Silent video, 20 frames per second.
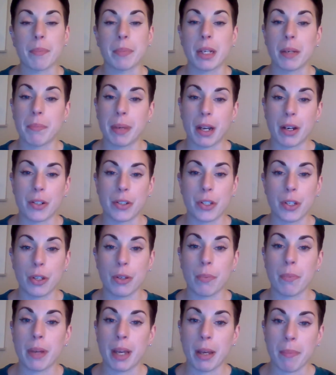Compared
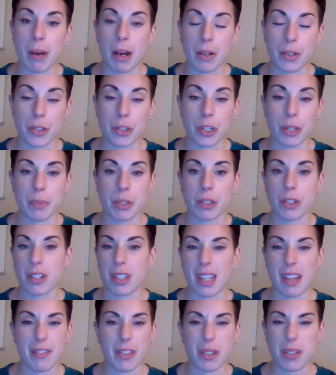to big box gyms that
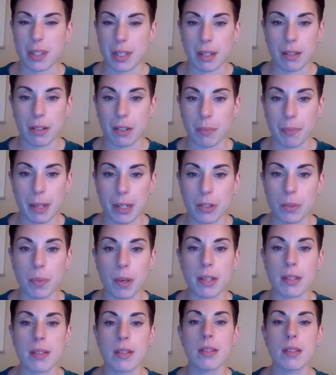just have the standard bench
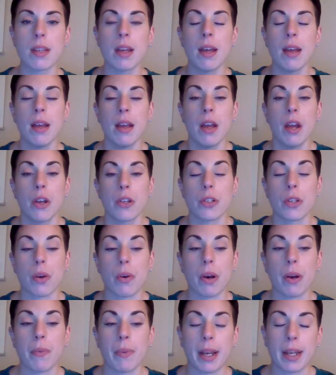presses.
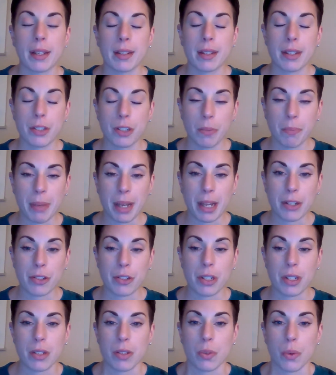So a regulation
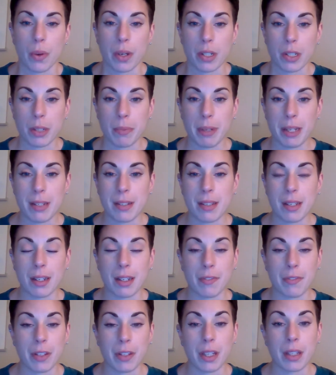bench is going to be
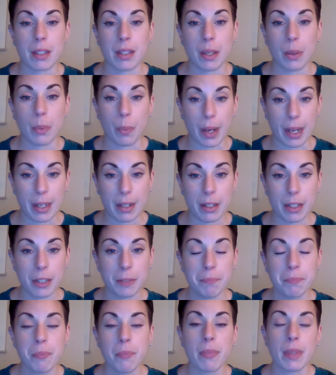significantly
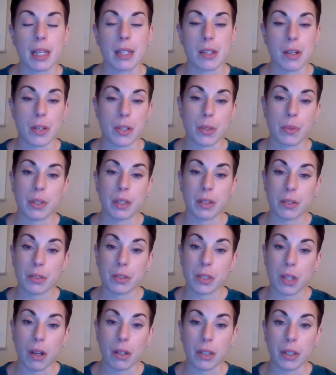wider. It's also a little
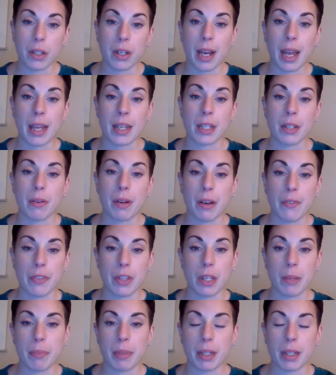taller, and you have
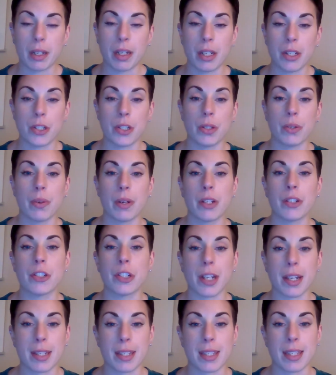the ability to
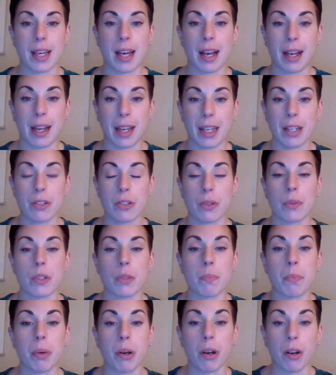adjust the height. So
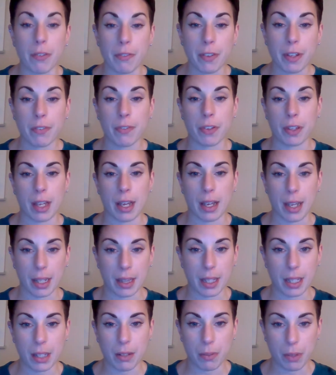it's perfect for the
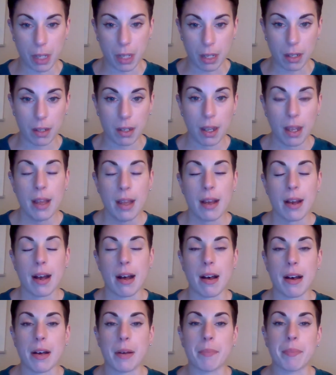height that you need.
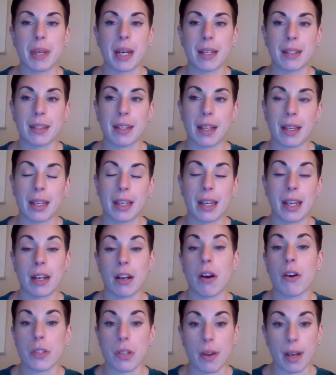And it
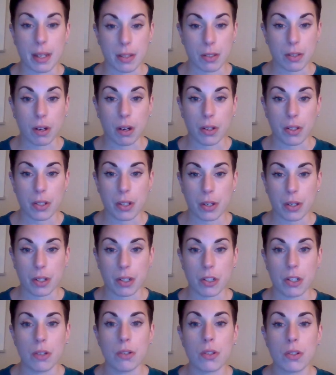also has guards on
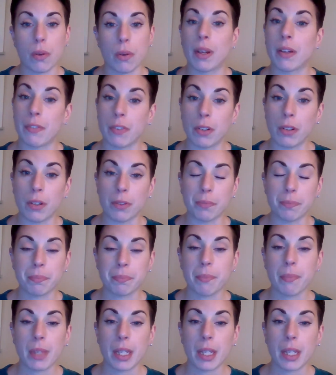it too. So if you